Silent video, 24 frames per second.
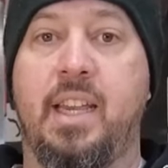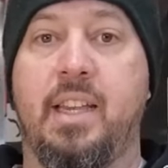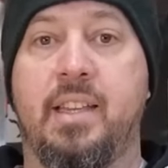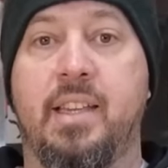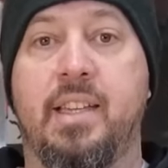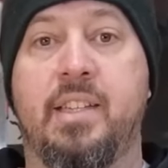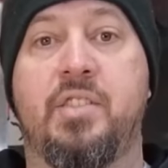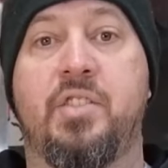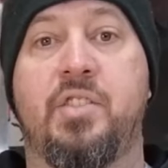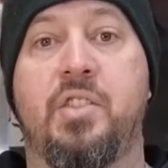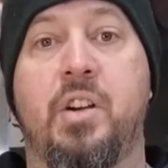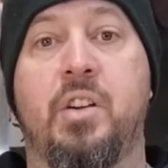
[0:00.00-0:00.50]

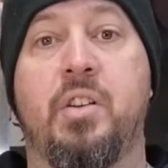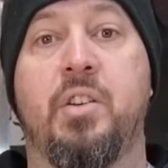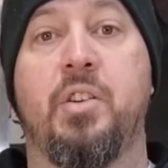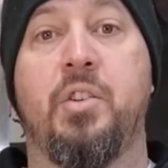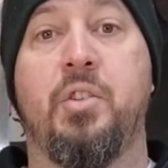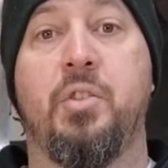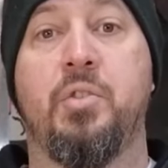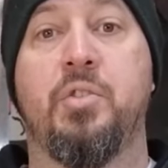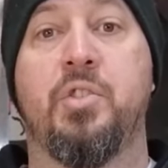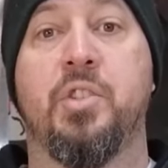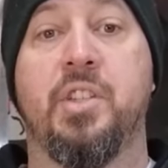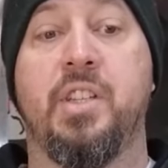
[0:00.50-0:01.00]
Kickstarter
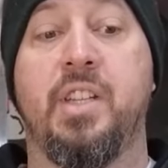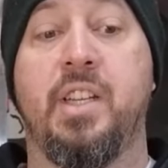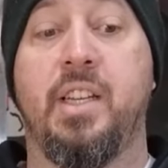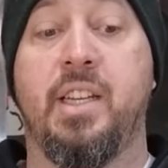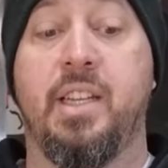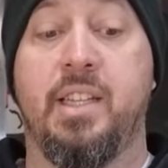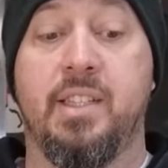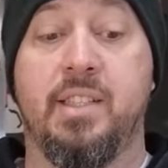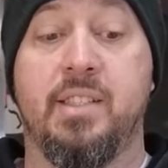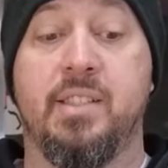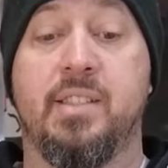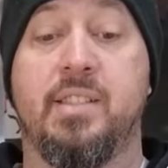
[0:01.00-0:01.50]
usually
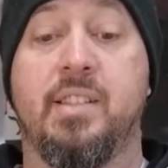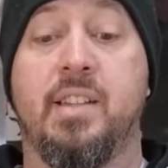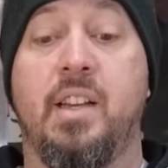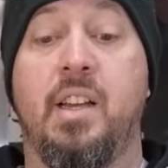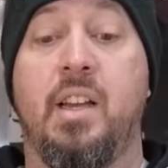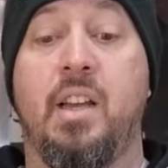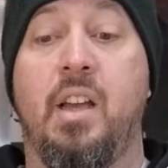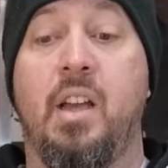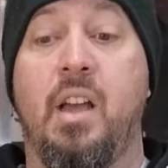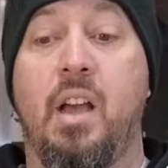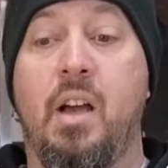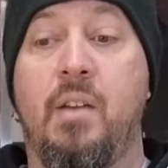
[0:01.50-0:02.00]
is
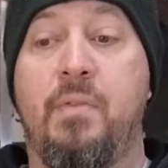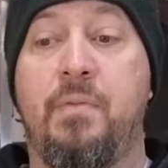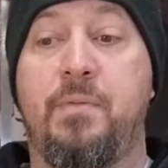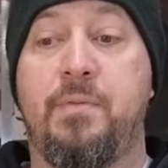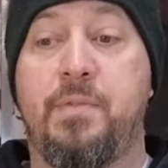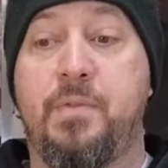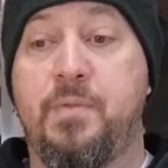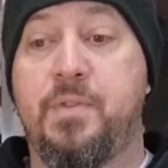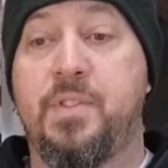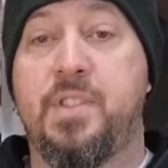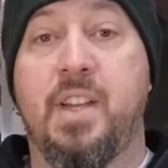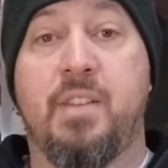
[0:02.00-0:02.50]

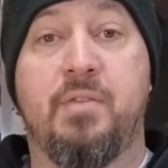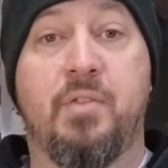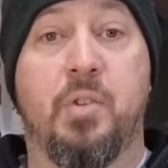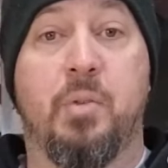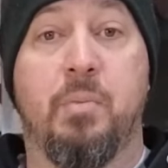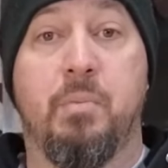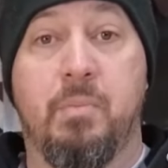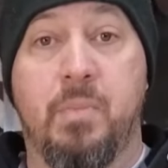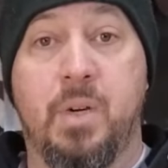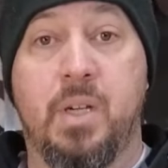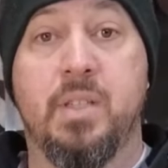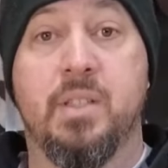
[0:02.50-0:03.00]
several
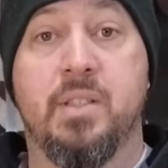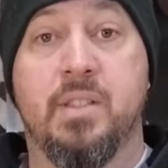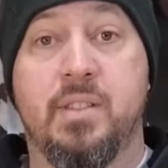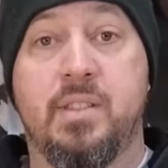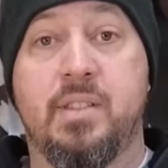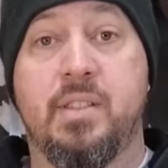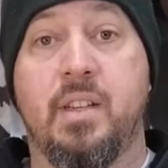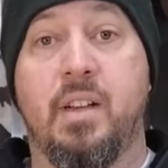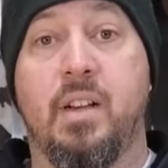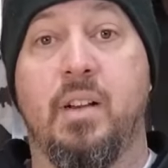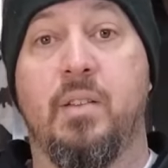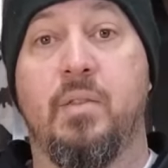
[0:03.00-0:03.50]

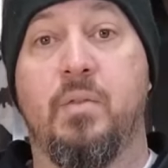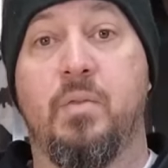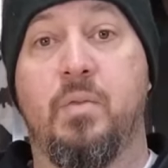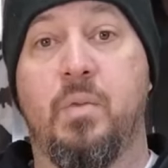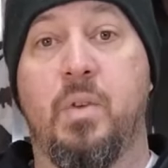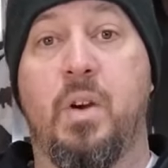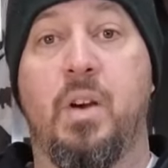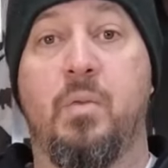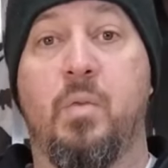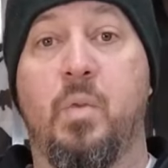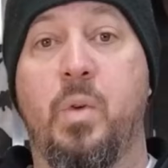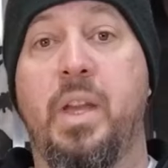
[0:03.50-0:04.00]
months
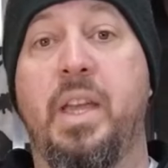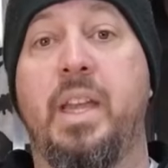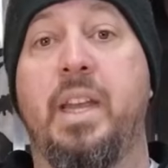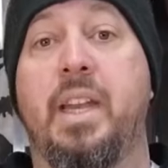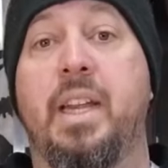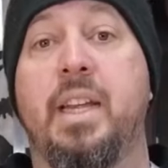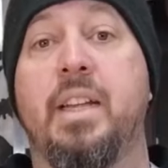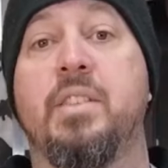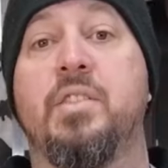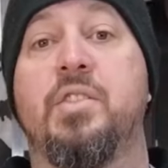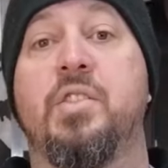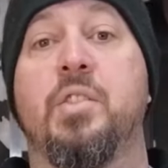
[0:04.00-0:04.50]
of
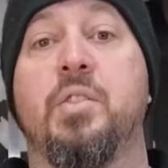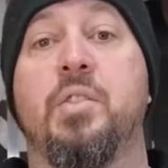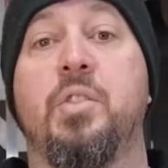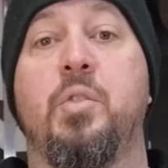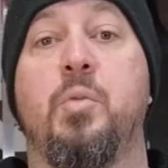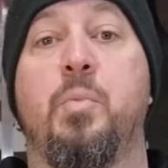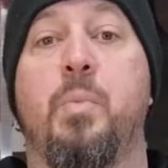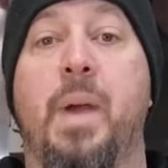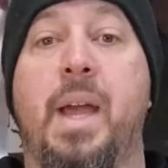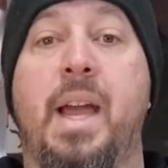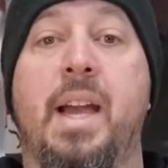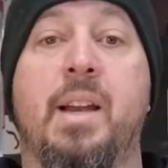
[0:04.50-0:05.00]
waiting. So
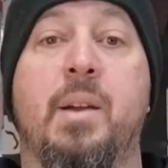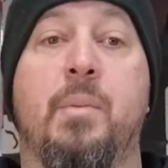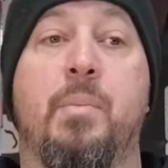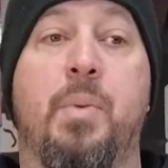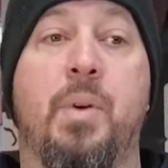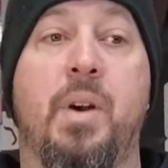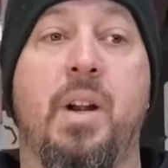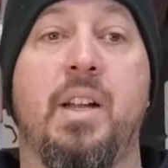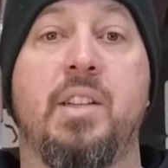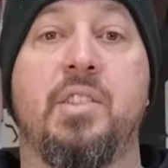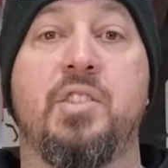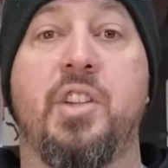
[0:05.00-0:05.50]
you back a
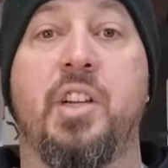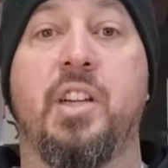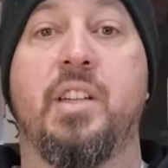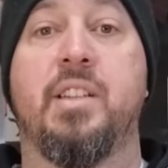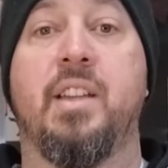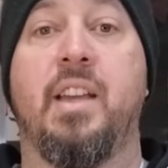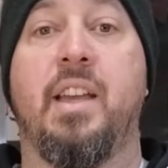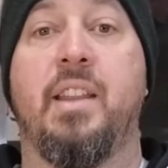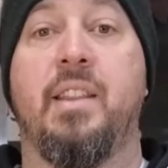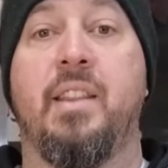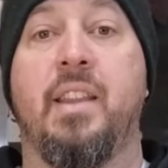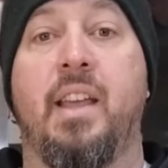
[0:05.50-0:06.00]
project
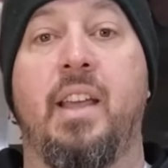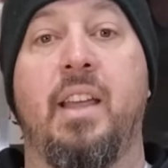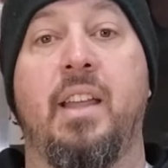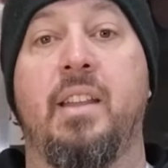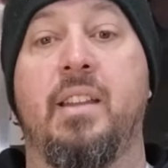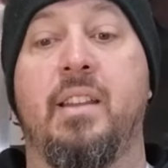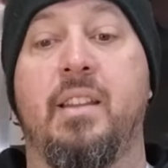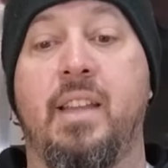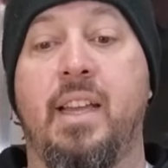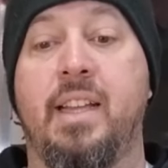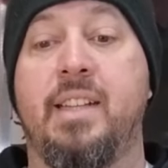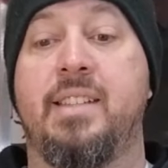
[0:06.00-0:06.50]
and
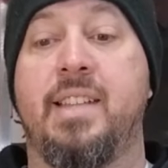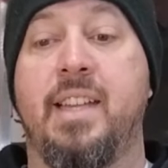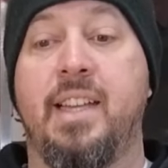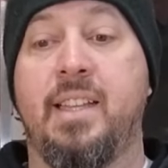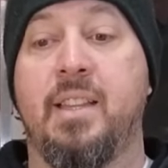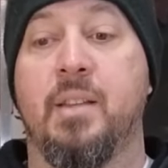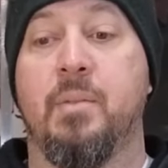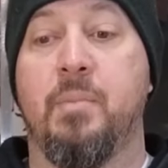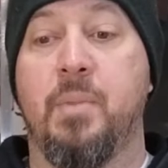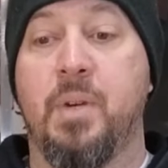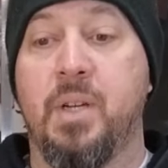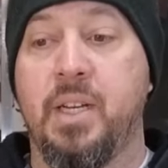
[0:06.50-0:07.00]
then they take
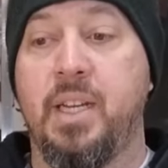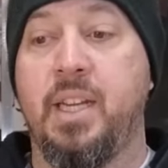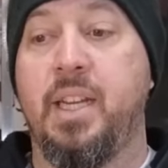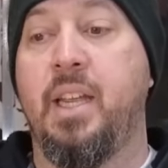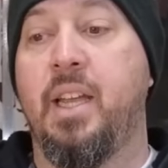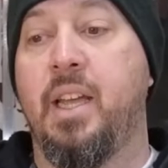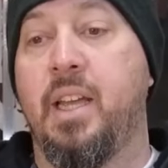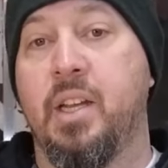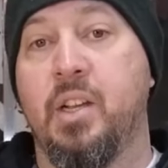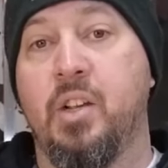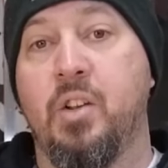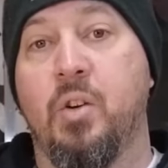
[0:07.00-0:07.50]
the money
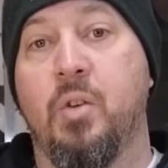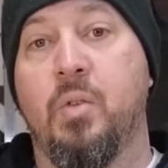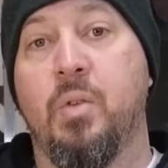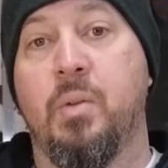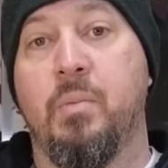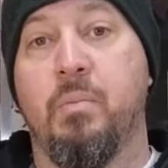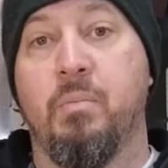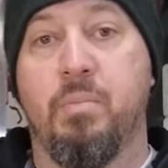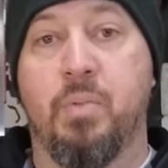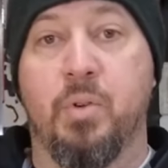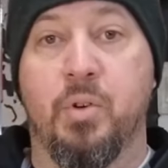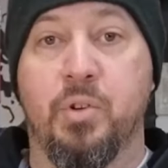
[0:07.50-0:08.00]
and go
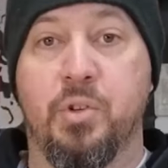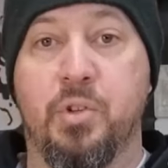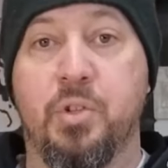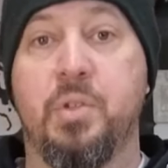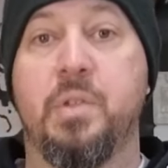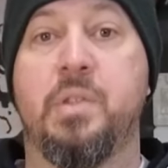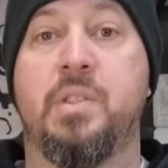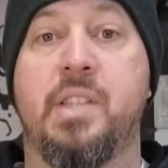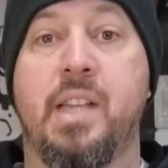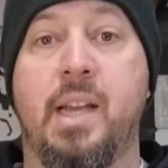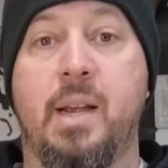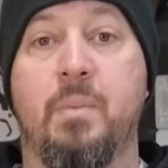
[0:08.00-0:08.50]
and
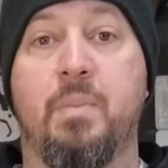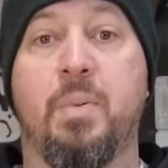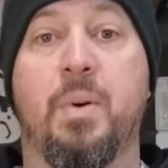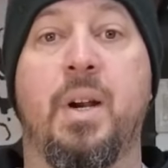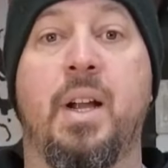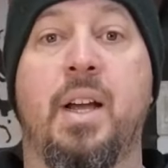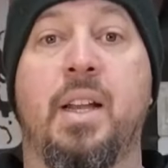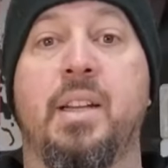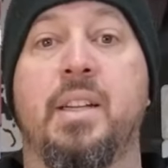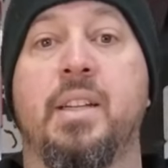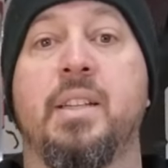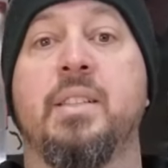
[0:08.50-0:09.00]
produce that
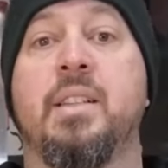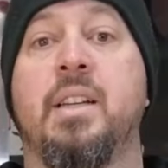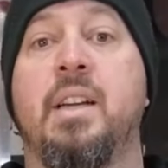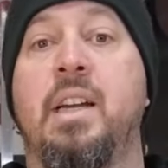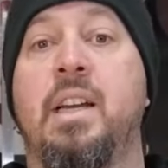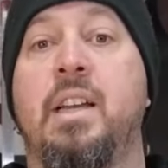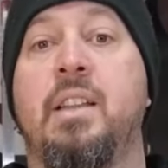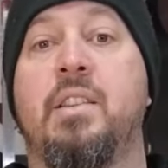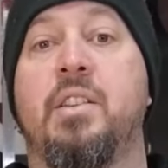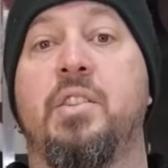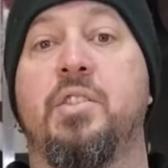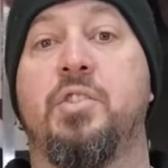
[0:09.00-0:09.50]
product.
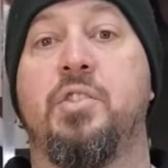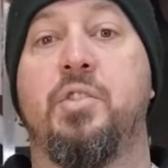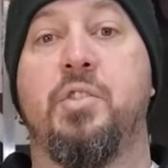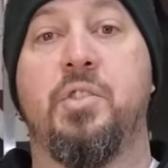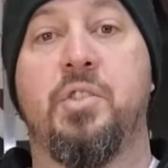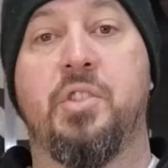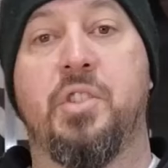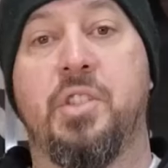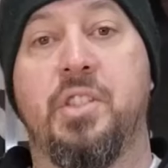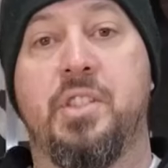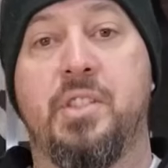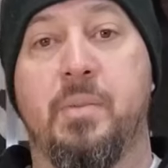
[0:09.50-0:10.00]
There's
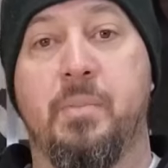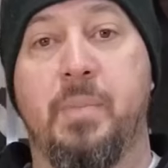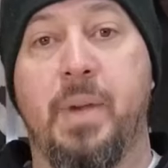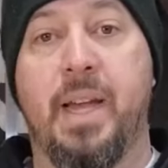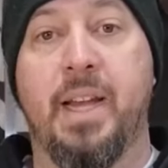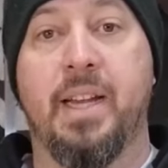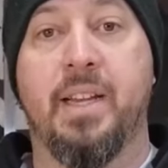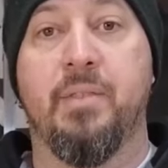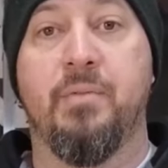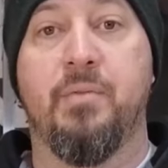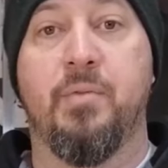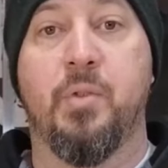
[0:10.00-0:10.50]
usually some
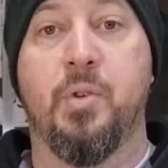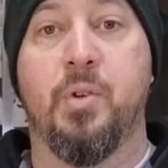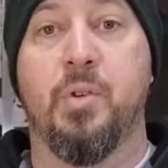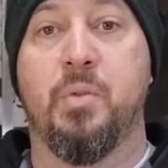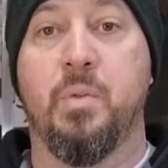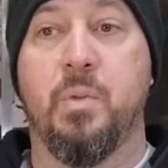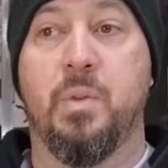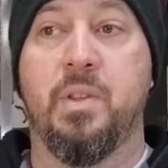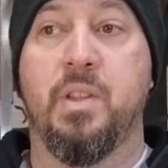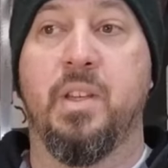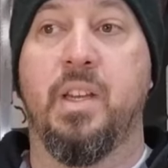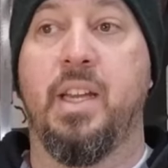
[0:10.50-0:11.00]
back and forth
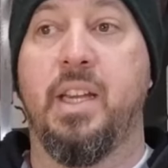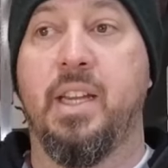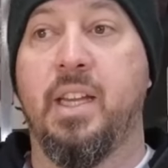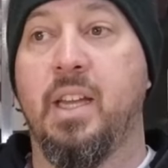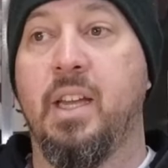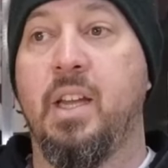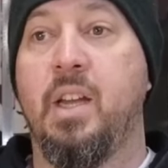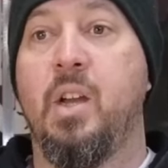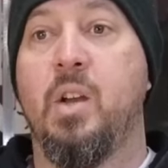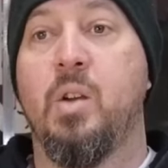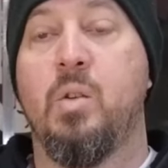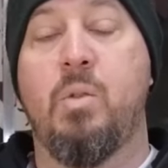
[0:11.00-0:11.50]
with like
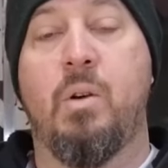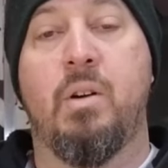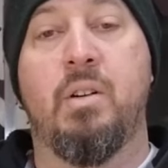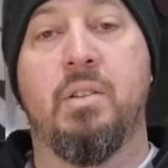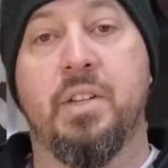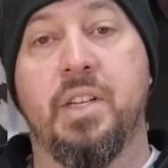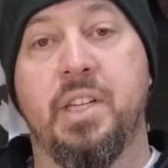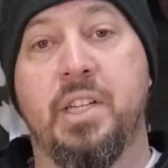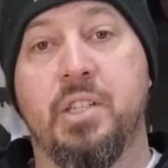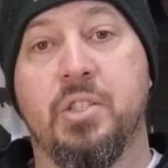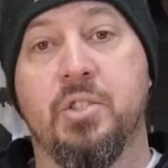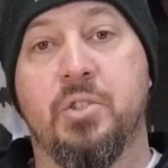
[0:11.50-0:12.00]

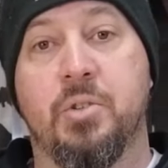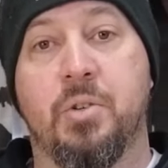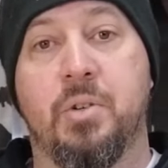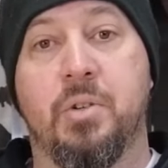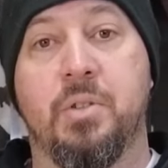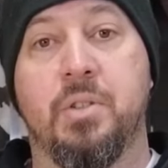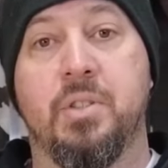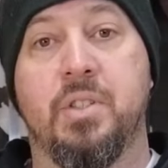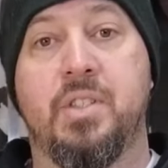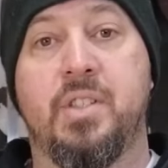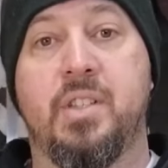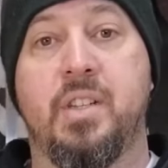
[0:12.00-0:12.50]
quality
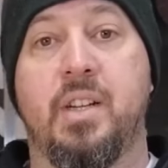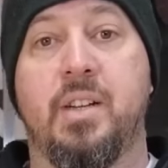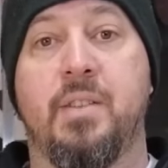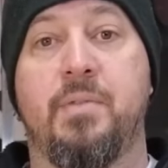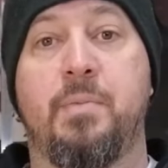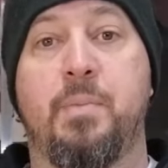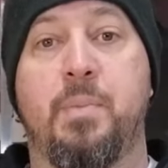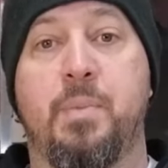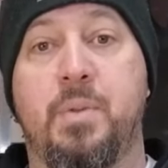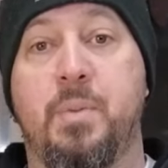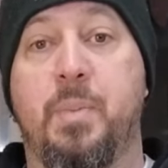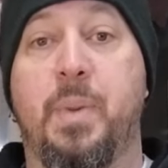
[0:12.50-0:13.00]
control and
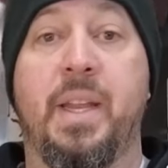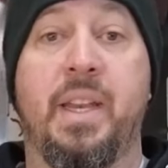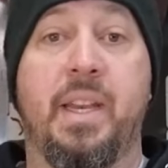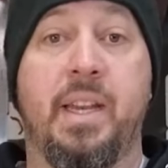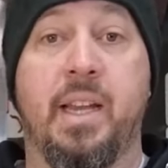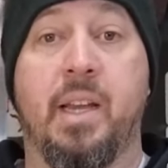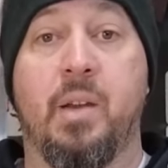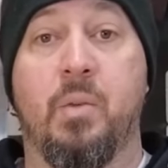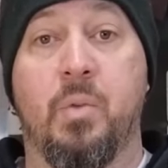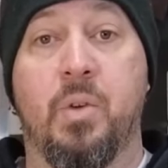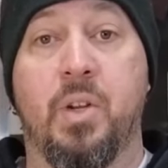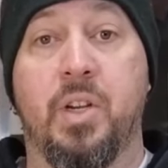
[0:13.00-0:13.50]
stuff,
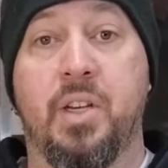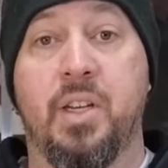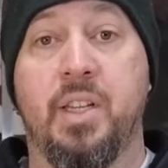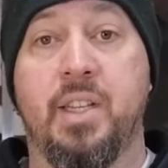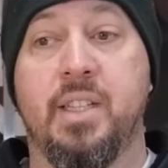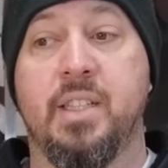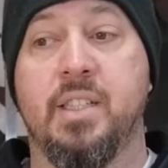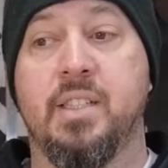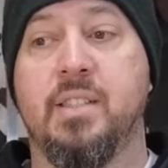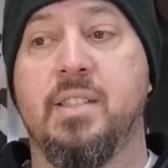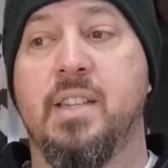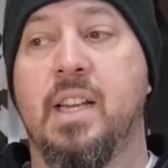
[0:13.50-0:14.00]
depending on what it
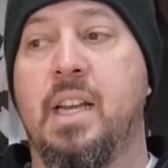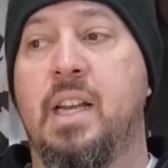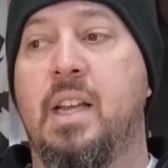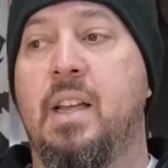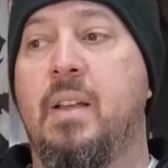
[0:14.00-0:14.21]
is.